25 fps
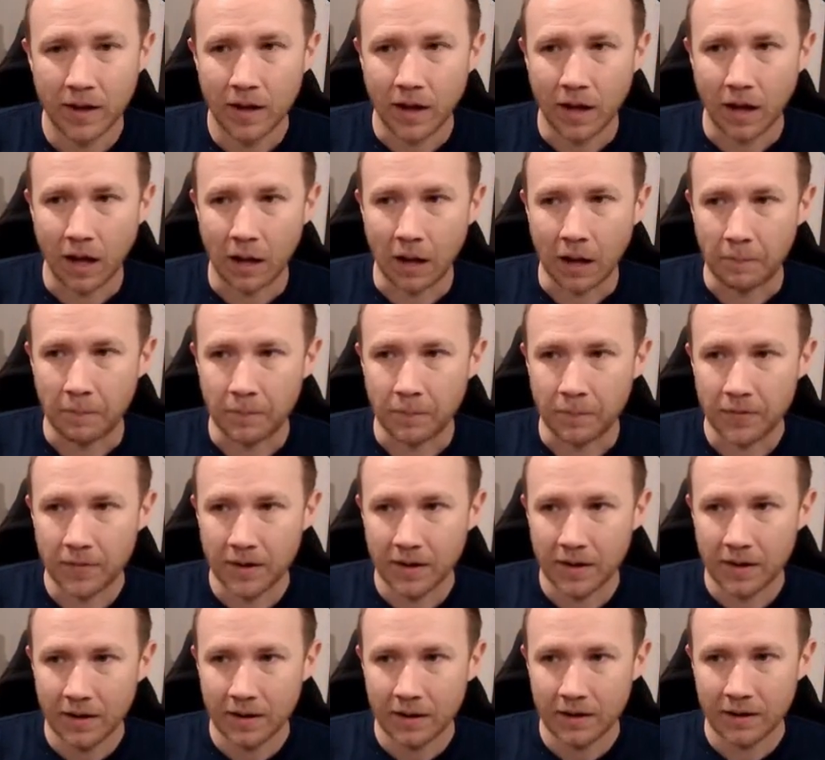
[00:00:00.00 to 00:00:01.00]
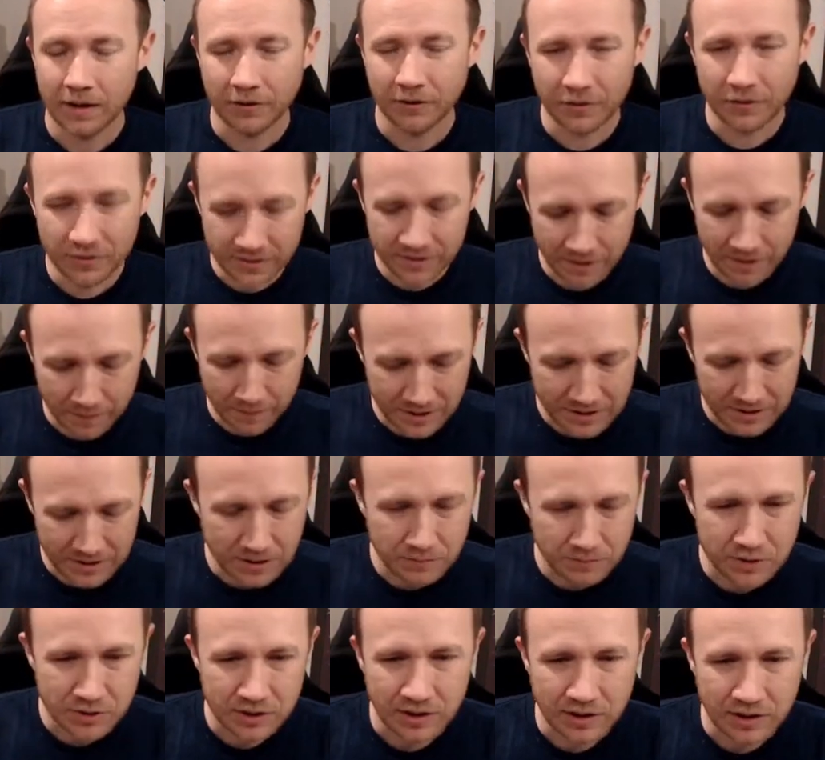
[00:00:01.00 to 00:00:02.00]
Um, now it turns out my
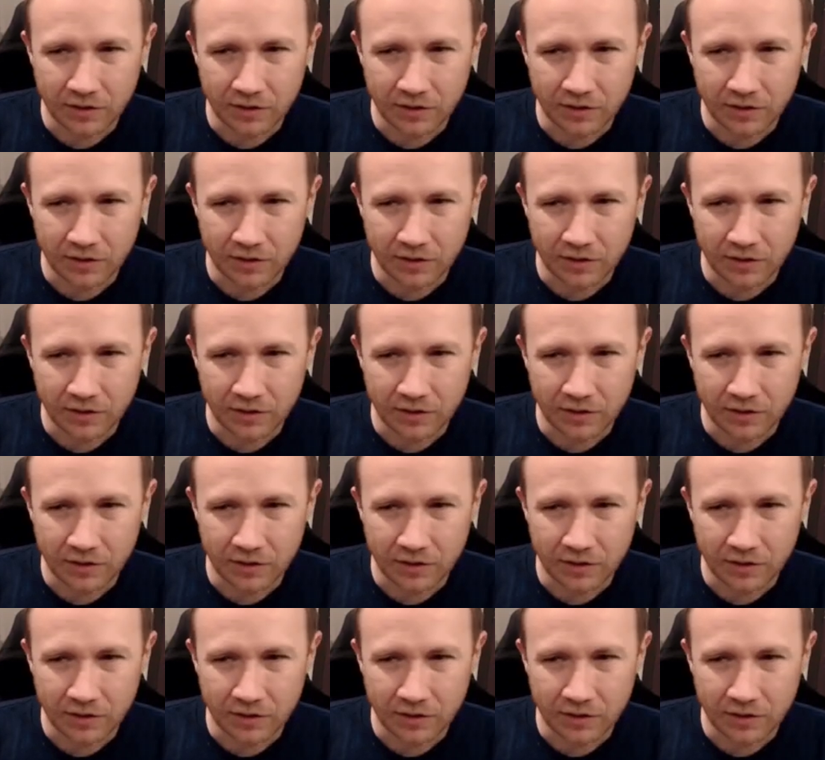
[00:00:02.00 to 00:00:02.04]
assumption,